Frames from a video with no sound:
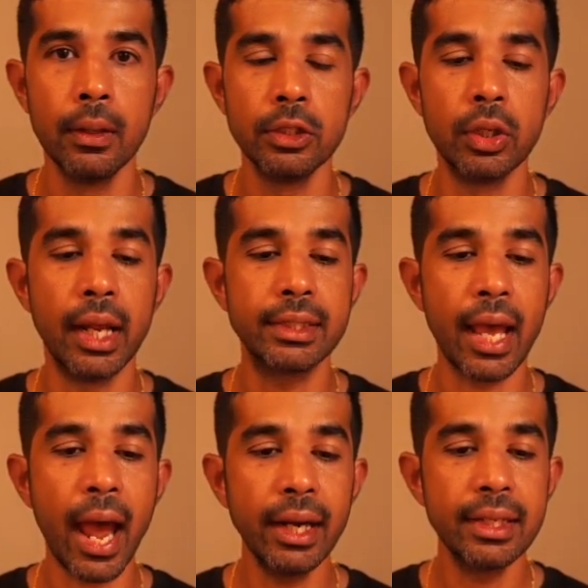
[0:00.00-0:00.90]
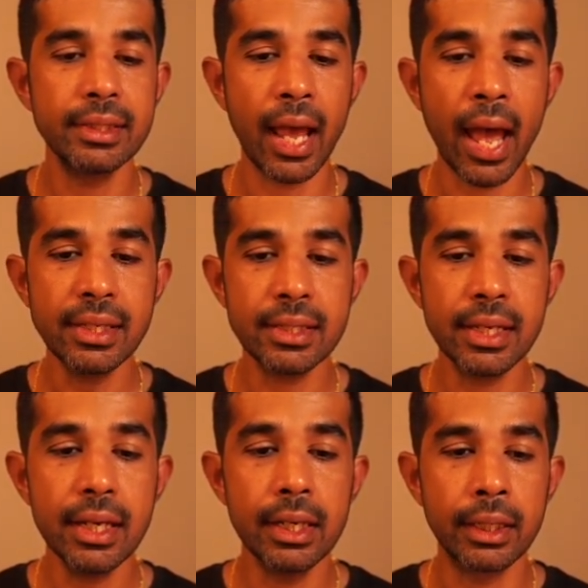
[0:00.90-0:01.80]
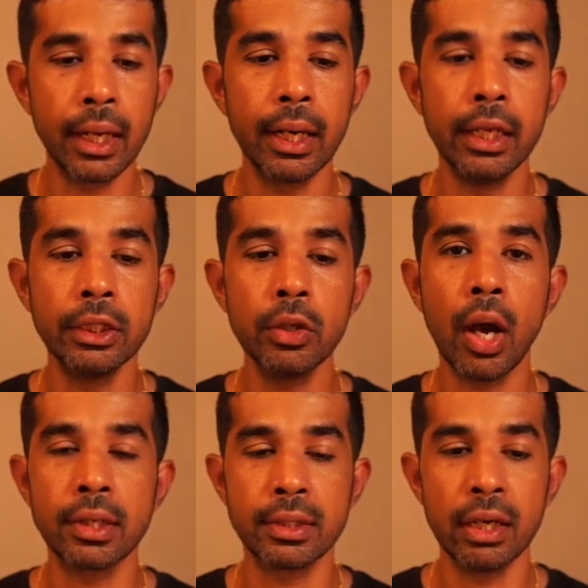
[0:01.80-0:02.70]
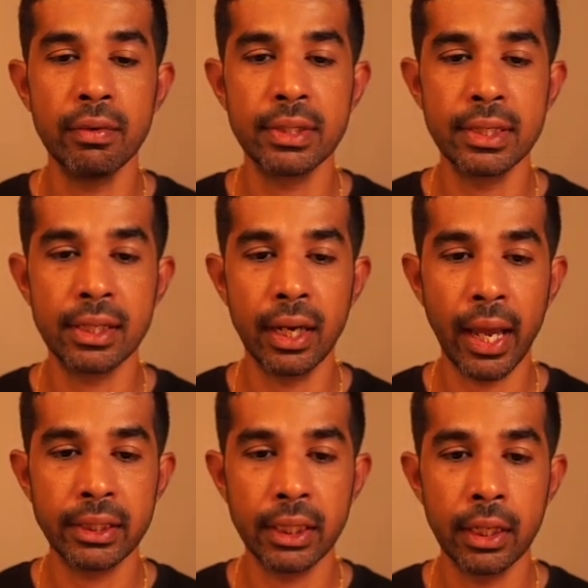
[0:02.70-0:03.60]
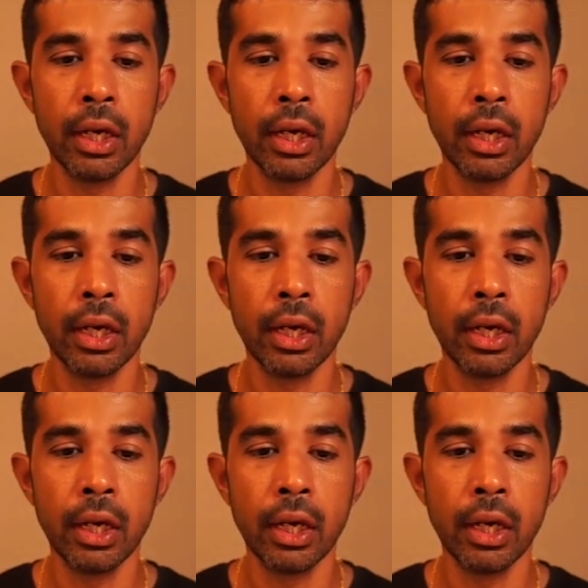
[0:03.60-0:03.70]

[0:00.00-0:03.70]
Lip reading: So let's add this as a singleton into our services collection.